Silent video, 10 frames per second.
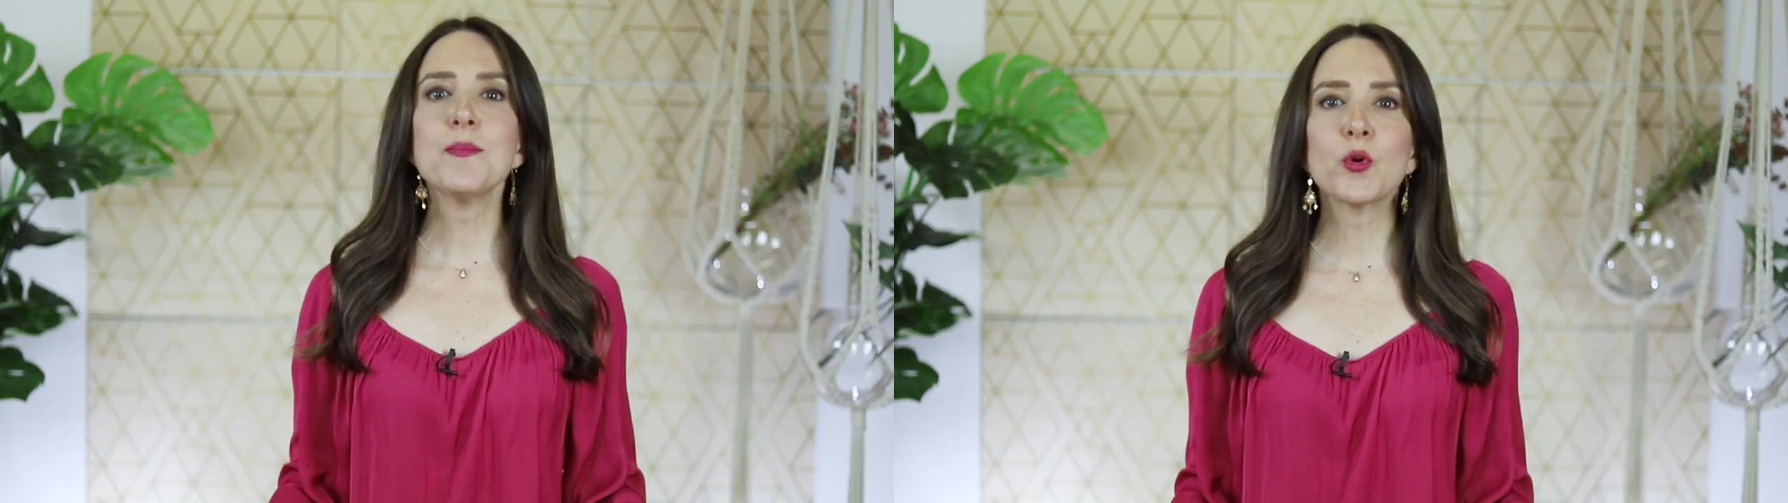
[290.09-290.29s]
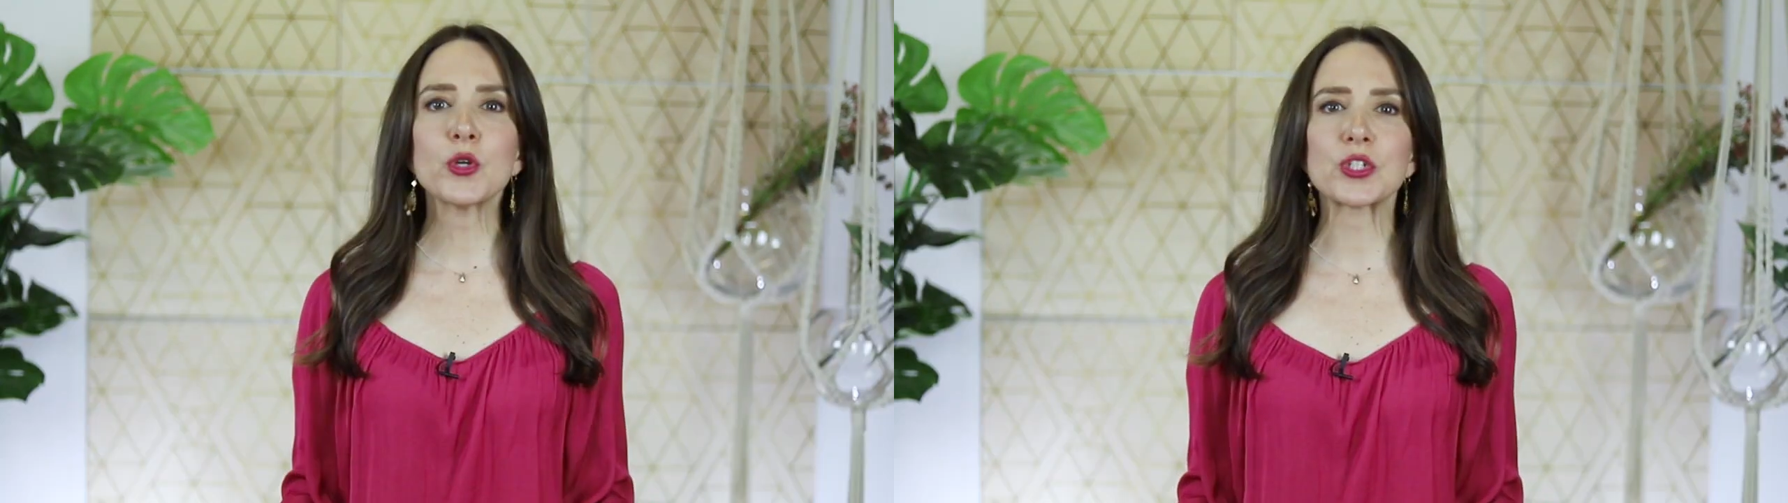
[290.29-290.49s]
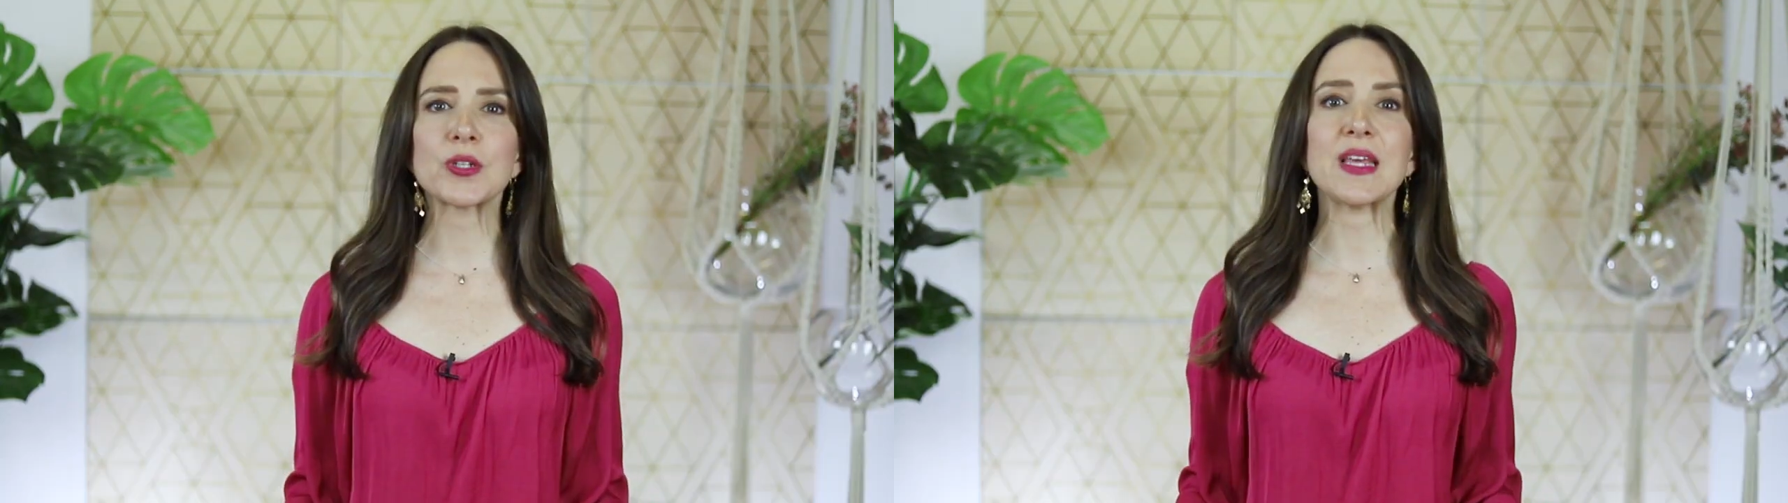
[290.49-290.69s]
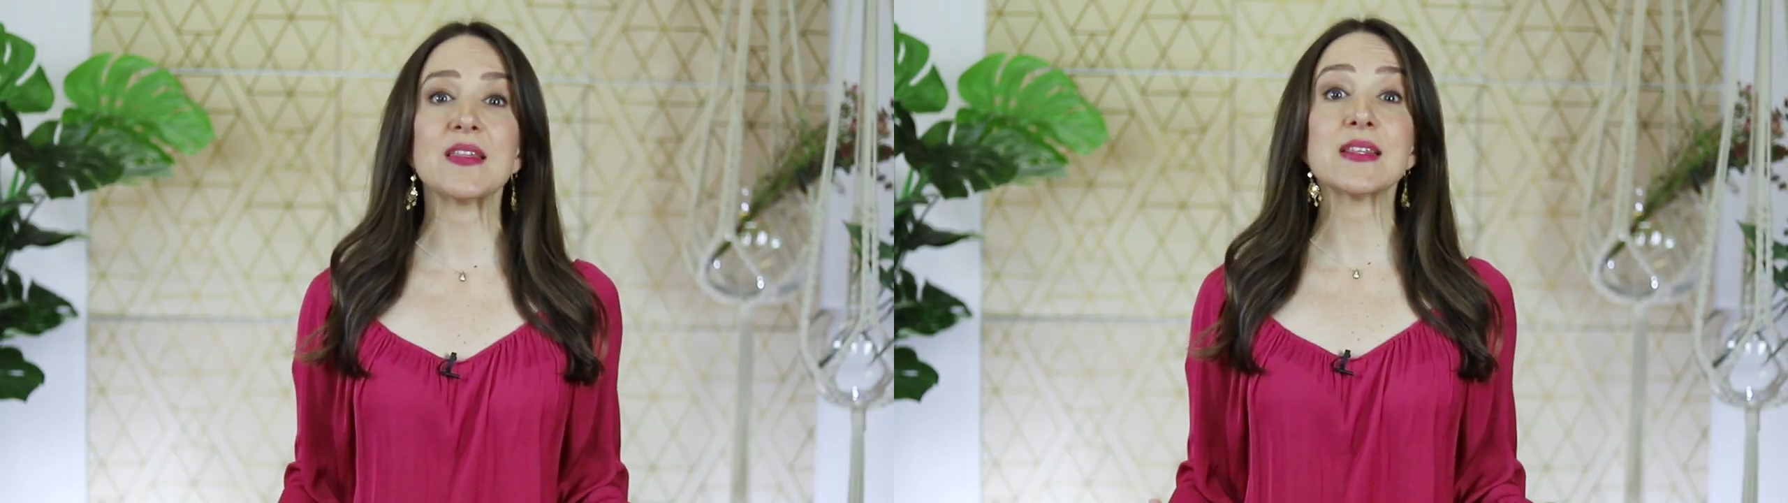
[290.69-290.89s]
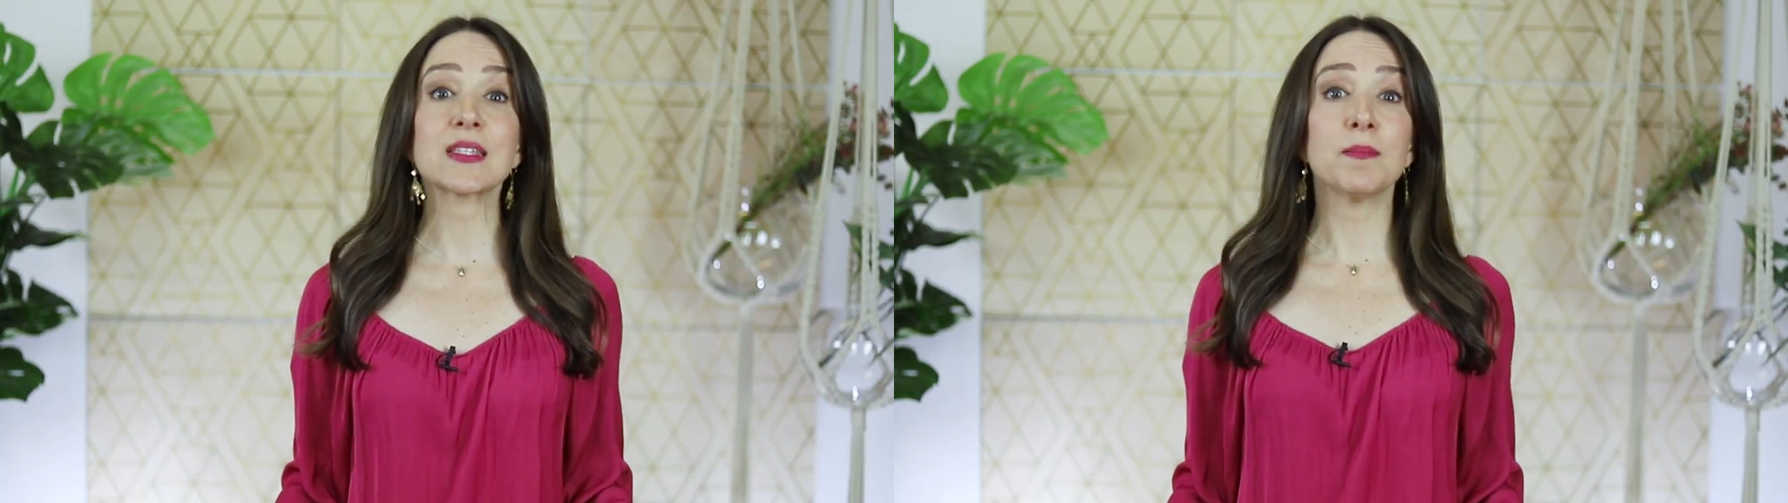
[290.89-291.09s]
emotionally,
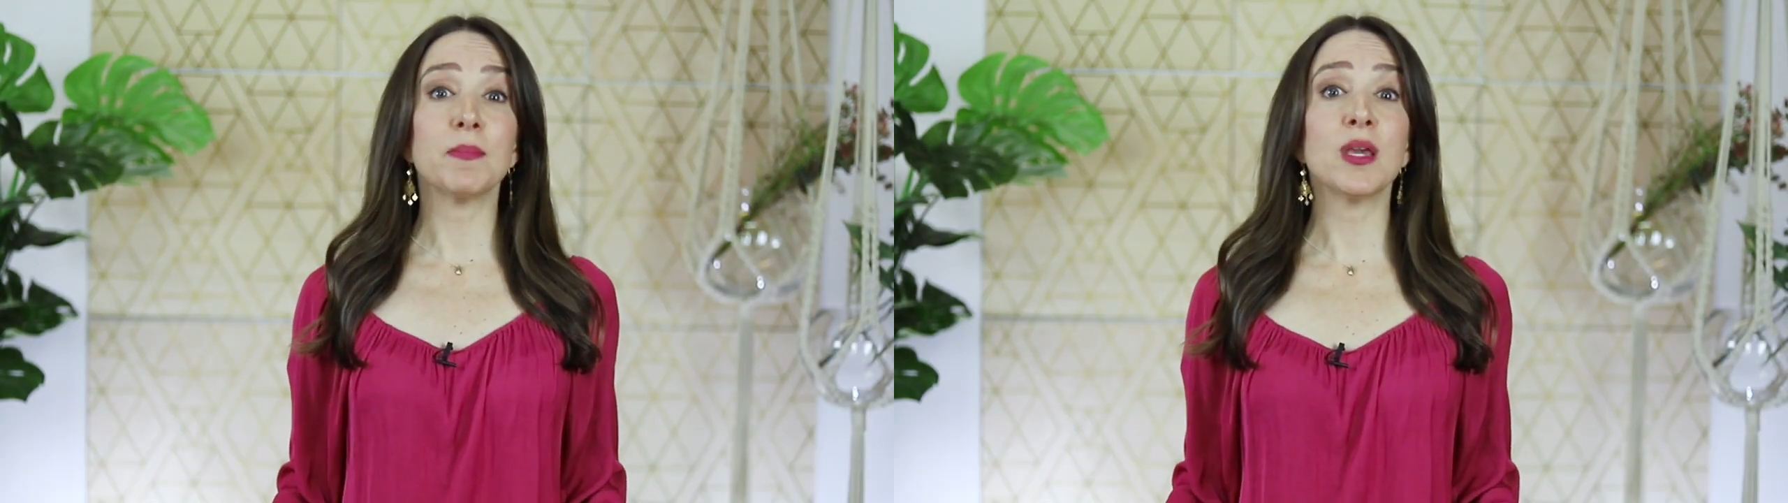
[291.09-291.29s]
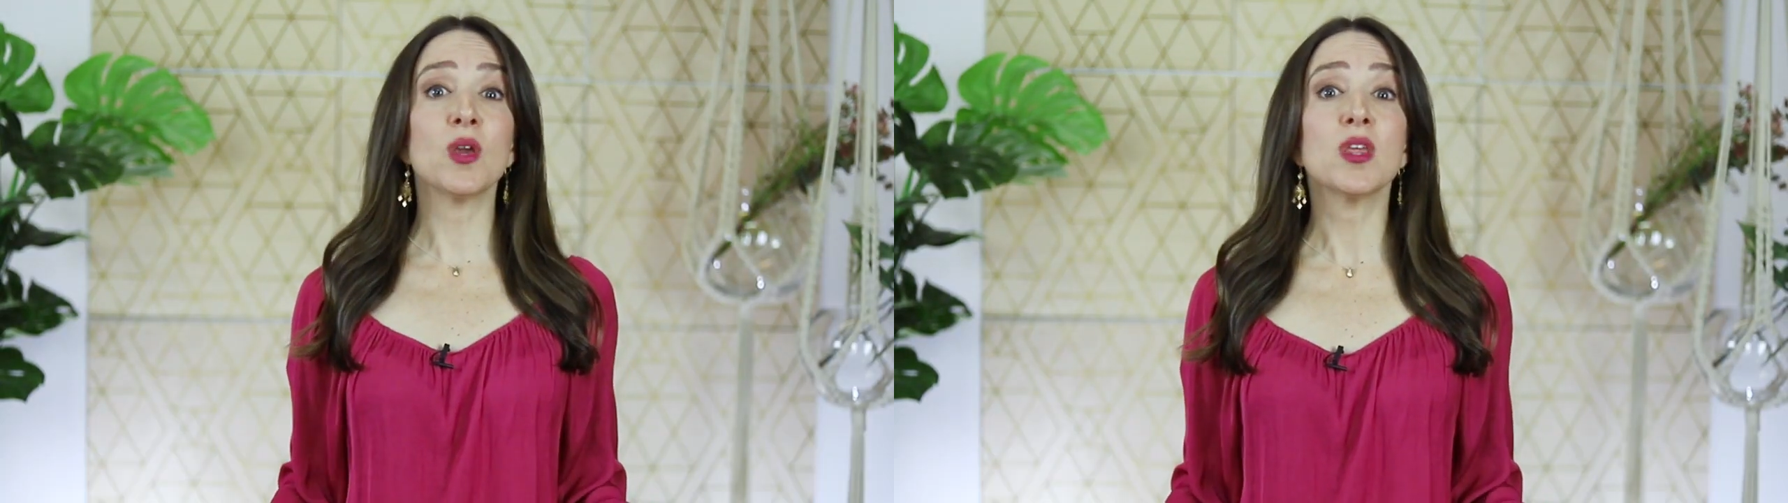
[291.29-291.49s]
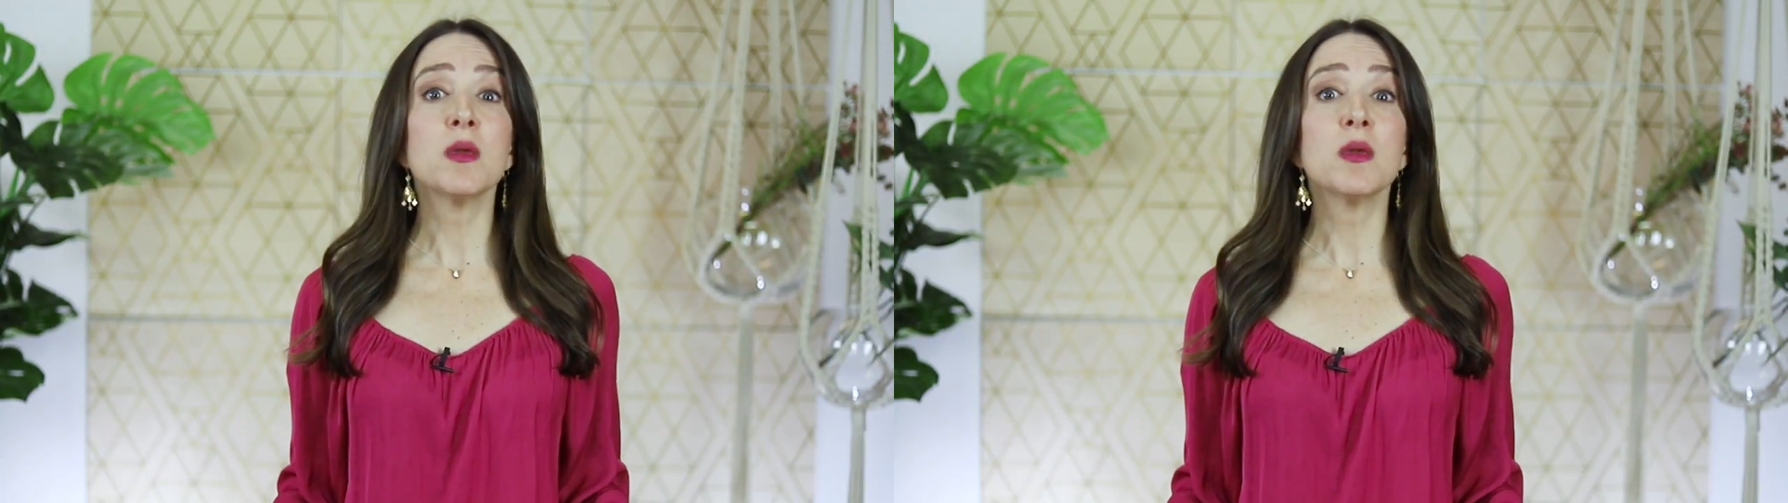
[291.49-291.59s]
this can be